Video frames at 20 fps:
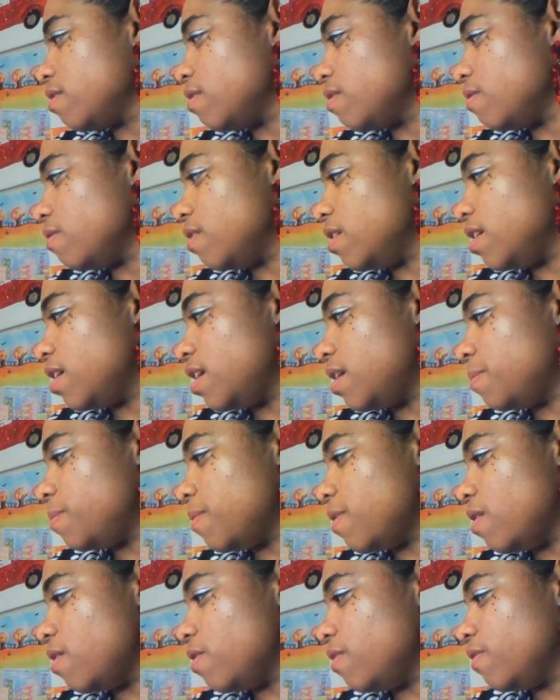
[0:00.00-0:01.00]
Go
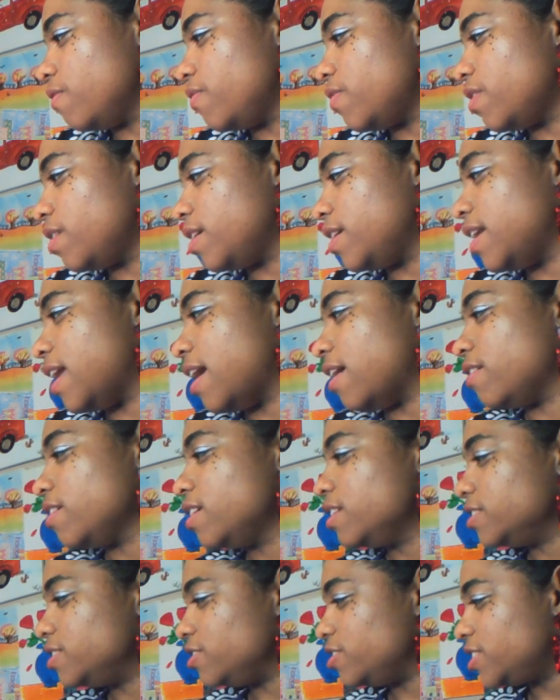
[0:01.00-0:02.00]
up, over, and
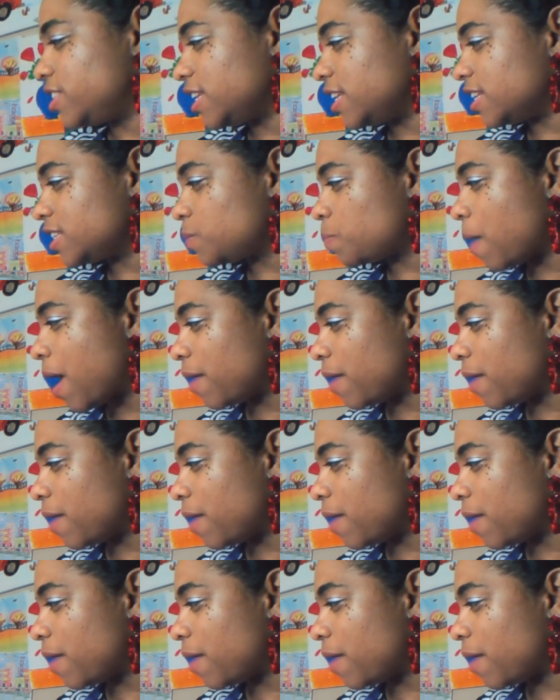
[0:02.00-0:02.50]
down. Do you see the